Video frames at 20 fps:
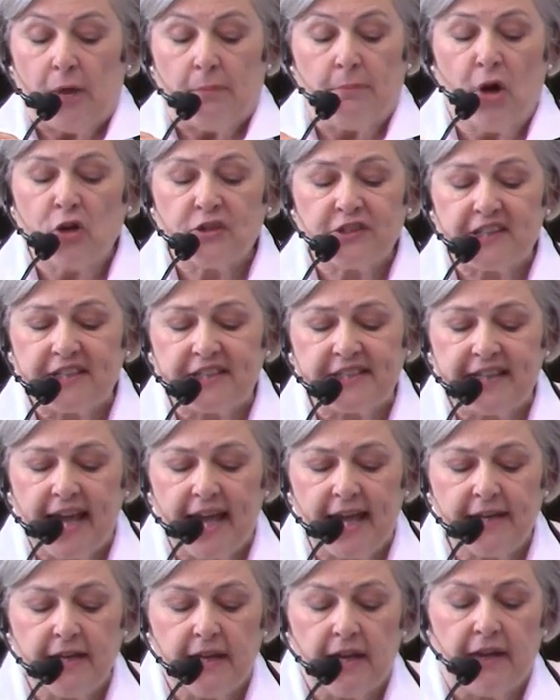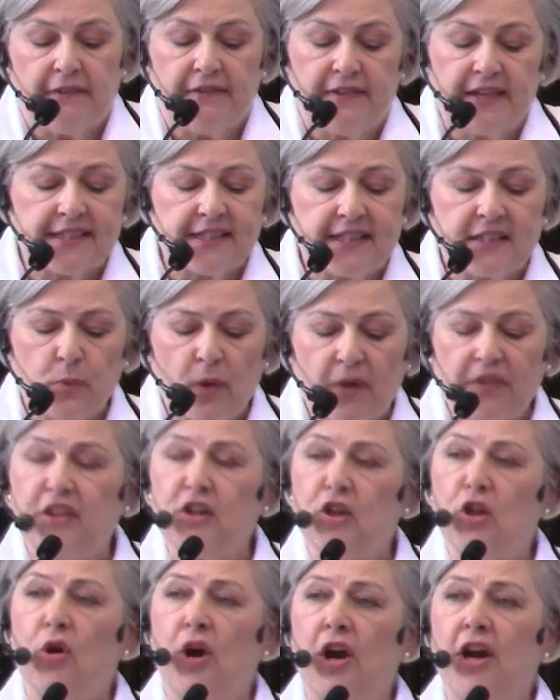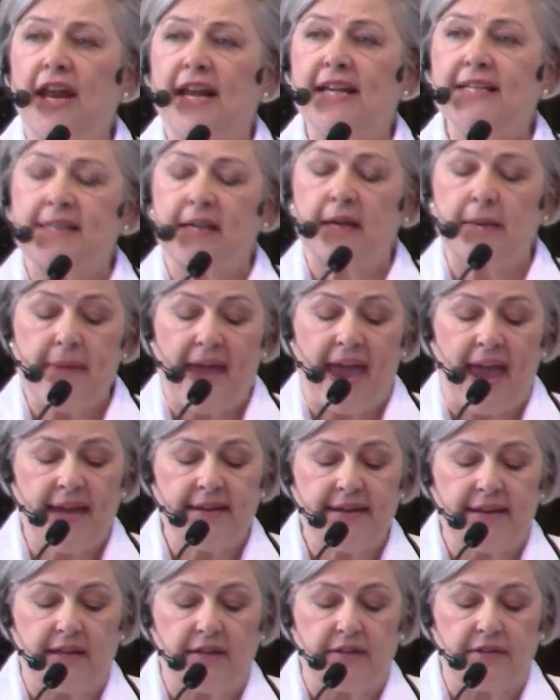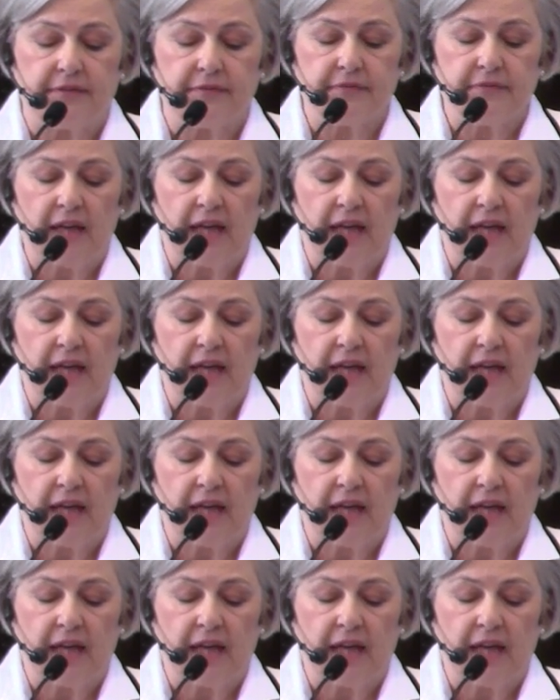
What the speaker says: Moses said, "This is what the Lord has commanded.